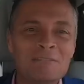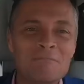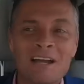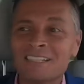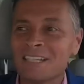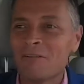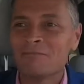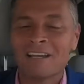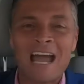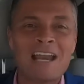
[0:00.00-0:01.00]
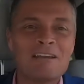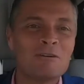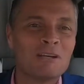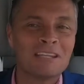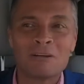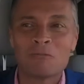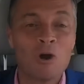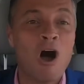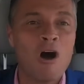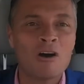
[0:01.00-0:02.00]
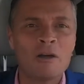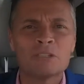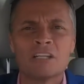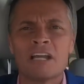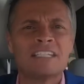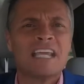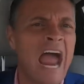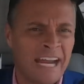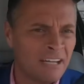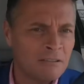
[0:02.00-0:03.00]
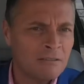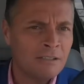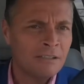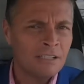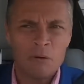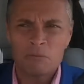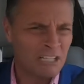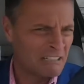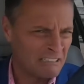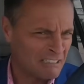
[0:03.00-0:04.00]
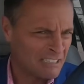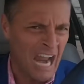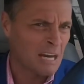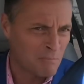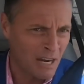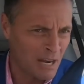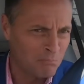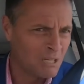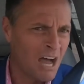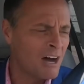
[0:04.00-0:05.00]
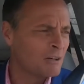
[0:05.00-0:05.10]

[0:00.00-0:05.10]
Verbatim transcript: myself. Like I didn't do anything wrong. It was an attack. It was an attack by a blonde